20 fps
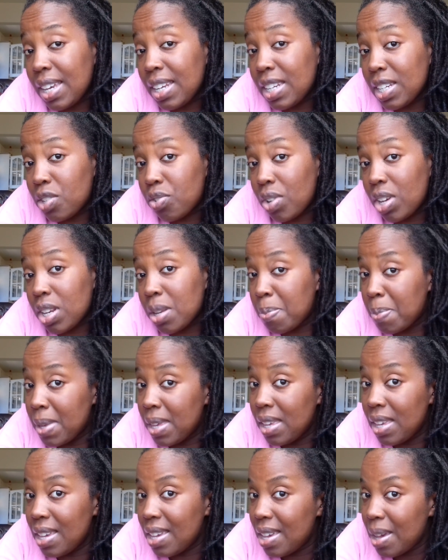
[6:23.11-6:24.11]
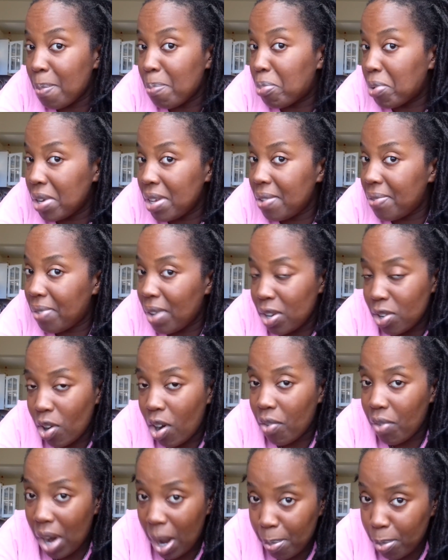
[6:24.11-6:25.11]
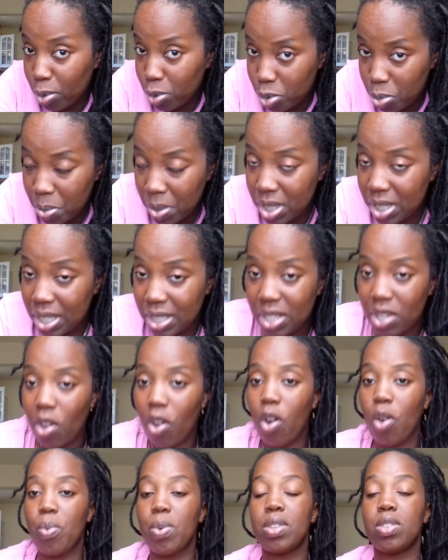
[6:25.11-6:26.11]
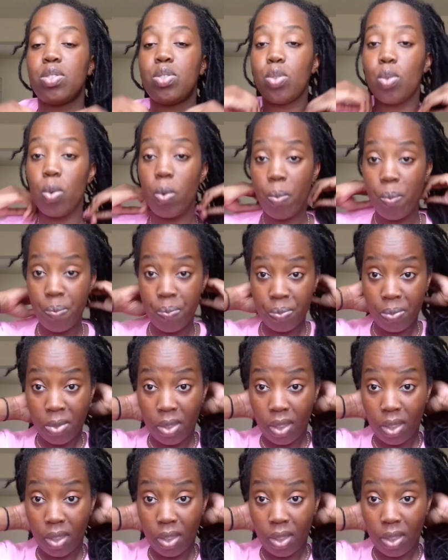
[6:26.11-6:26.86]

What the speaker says: I did try to be brief and not ramble too much as I always do.